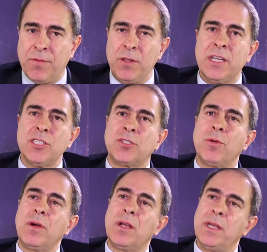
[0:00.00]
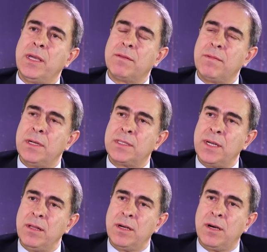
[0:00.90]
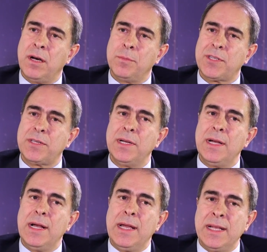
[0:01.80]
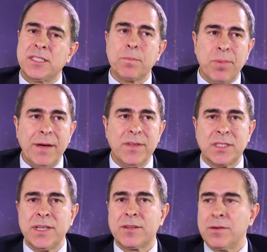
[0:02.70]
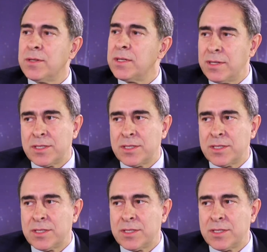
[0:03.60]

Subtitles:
If you look historically at telecoms, it's the private sector that